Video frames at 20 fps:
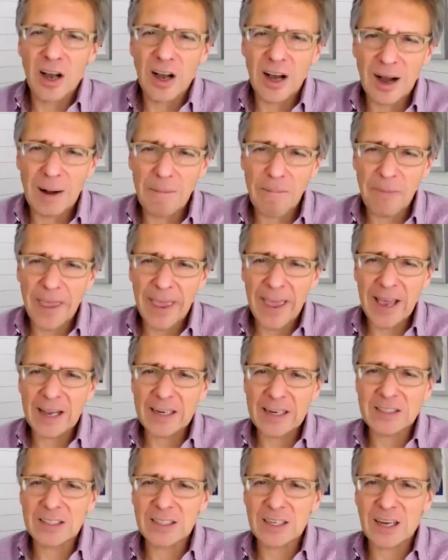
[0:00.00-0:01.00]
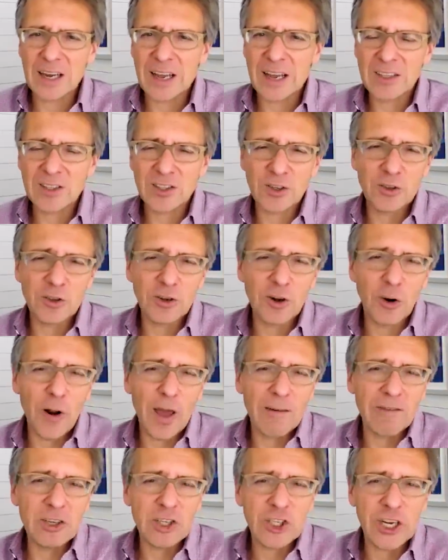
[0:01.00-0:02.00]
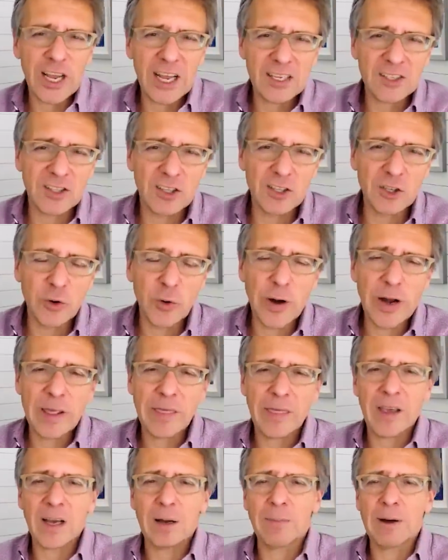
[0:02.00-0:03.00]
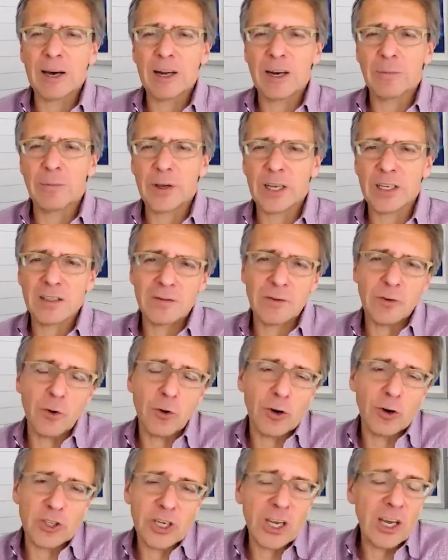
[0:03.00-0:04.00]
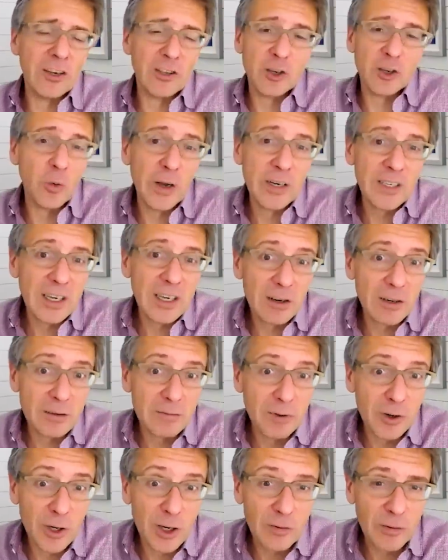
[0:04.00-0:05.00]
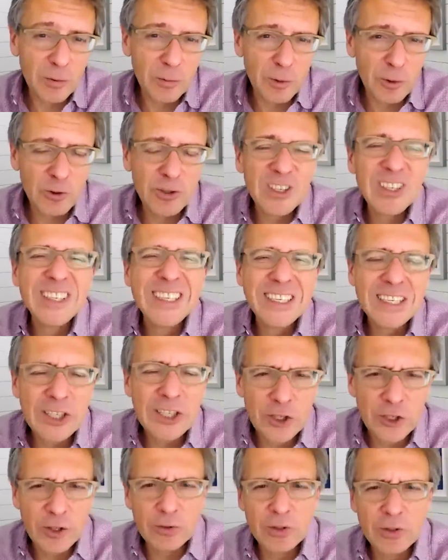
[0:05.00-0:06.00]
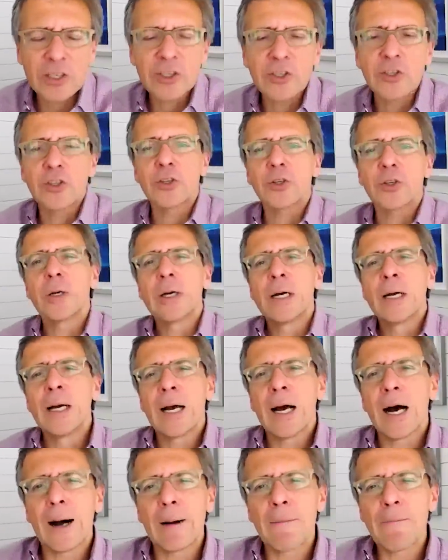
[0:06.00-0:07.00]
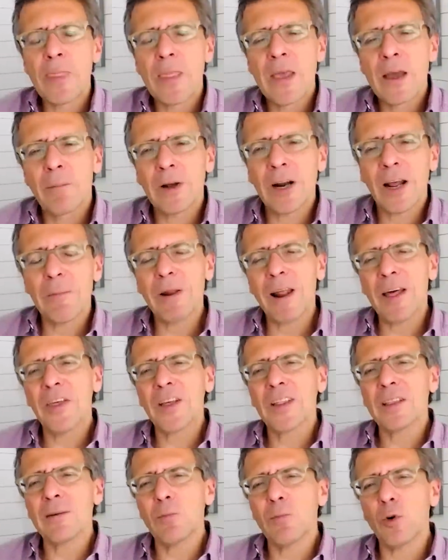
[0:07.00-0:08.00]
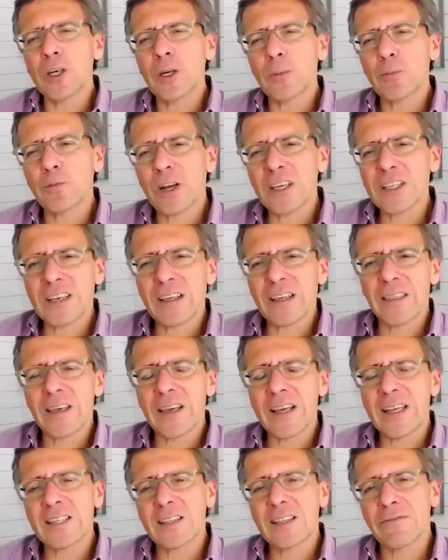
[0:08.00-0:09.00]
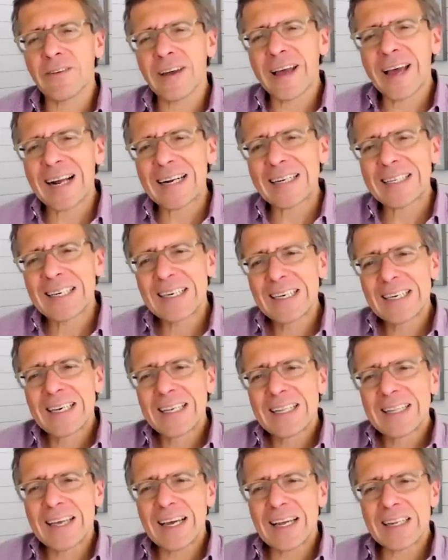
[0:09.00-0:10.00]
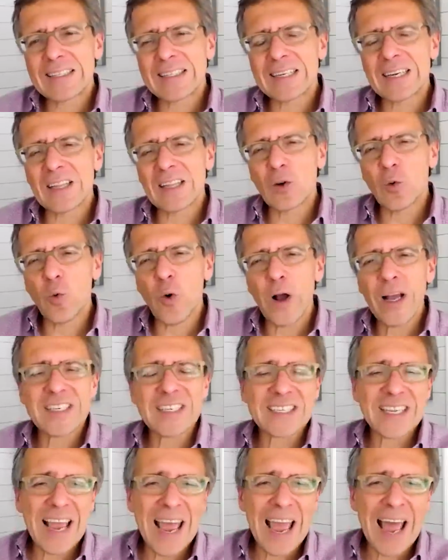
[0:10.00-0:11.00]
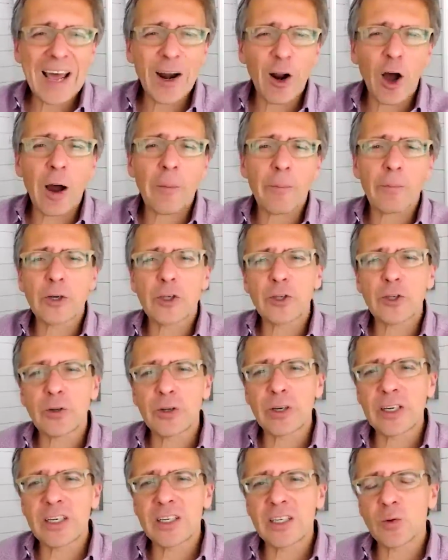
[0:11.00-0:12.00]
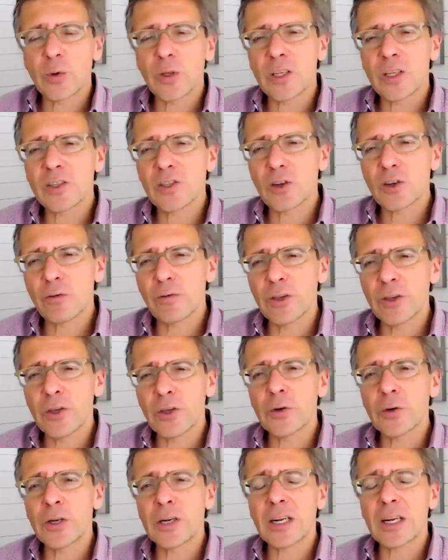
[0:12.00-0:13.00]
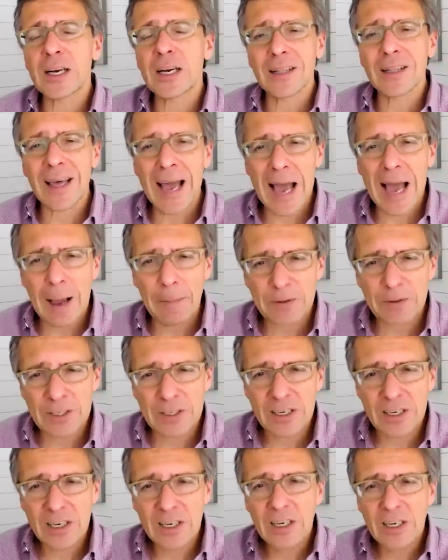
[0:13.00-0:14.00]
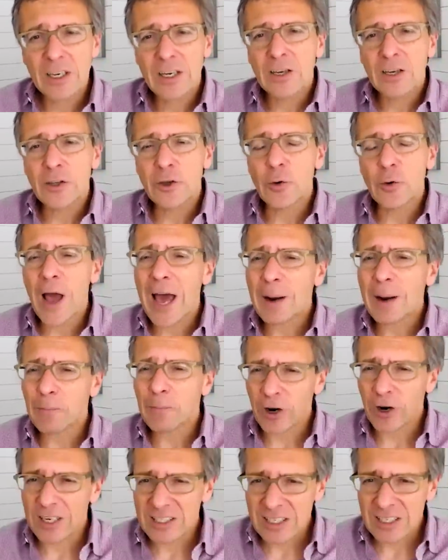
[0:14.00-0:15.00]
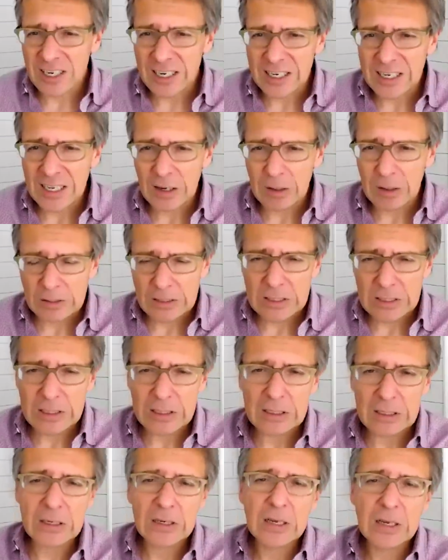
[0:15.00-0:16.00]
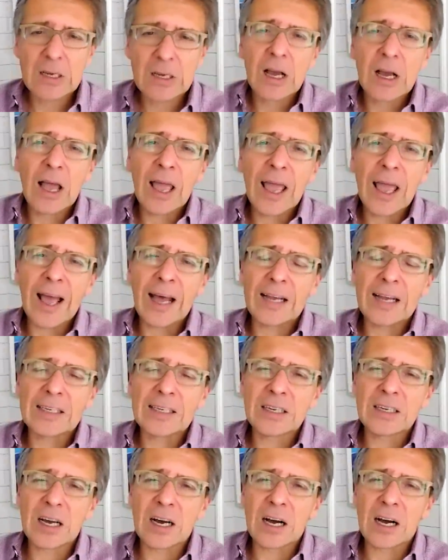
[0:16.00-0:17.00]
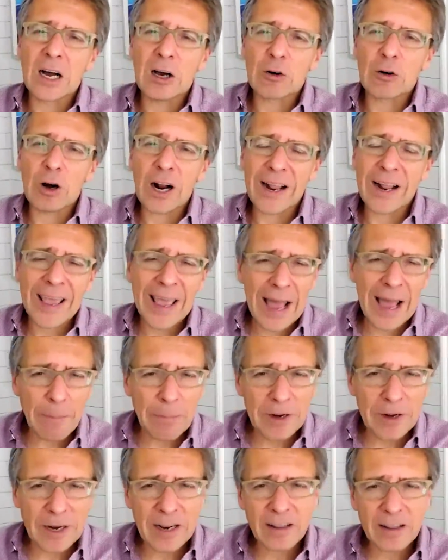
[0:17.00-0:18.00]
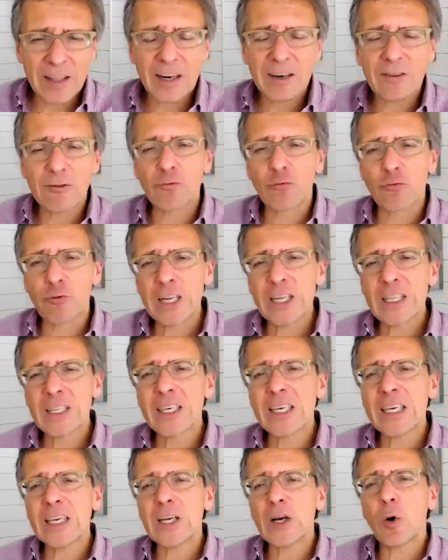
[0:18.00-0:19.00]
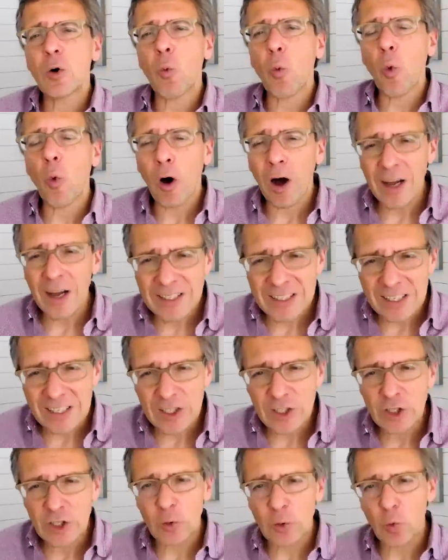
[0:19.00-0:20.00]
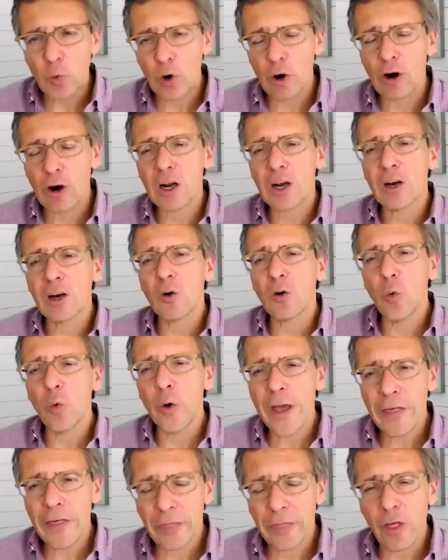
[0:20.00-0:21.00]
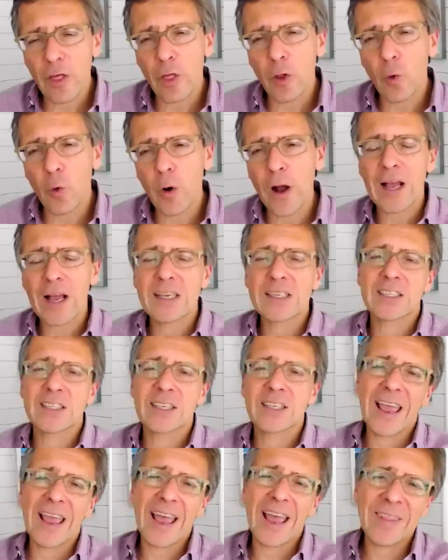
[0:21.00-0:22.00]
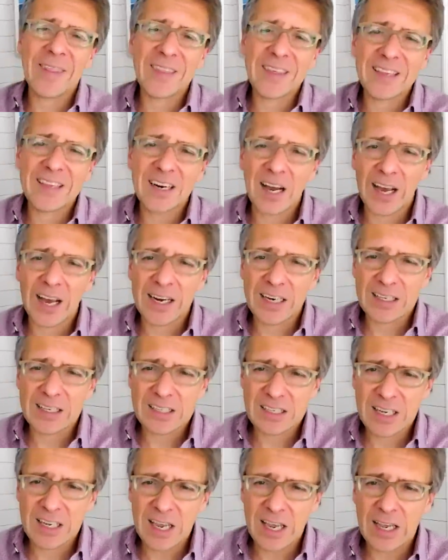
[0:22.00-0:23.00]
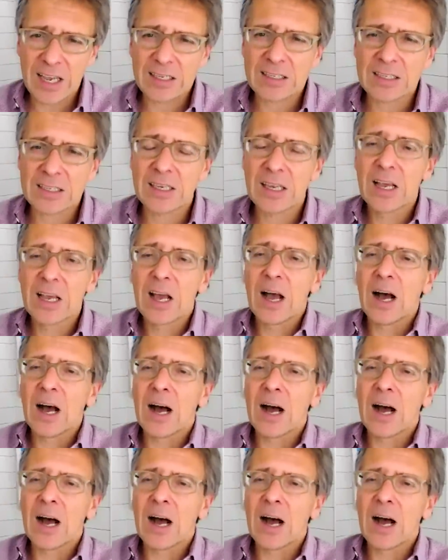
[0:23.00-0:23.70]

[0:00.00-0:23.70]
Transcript: And so you don't have a chance to do anything about it because, of course, yeah, you went out and voted for Putin, didn't you? Didn't you? But I mean, I think the more depressing thing is the fact that the West had opportunities. When the Soviet Union collapsed, you had President Yeltsin and a cabinet that really wanted to work with the West and the United States.